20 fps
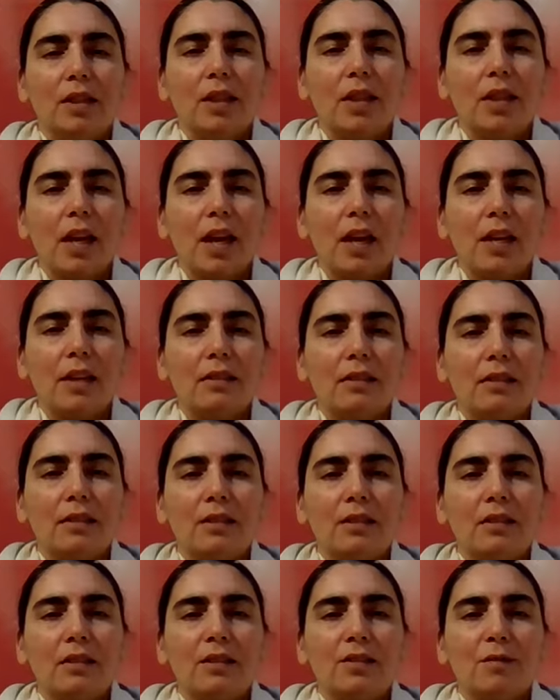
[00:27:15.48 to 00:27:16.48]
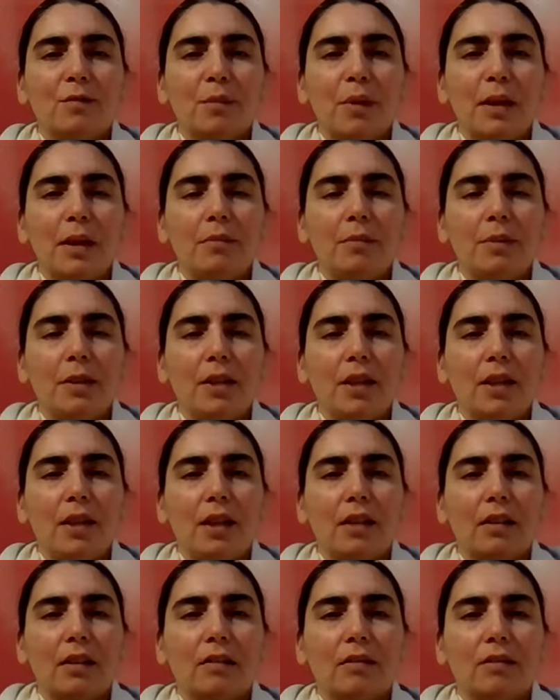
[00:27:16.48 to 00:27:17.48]
The essence of my
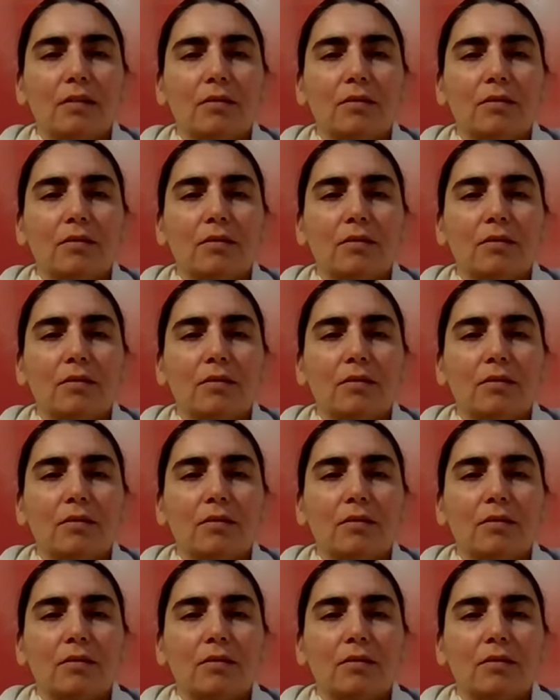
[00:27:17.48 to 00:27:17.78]
being,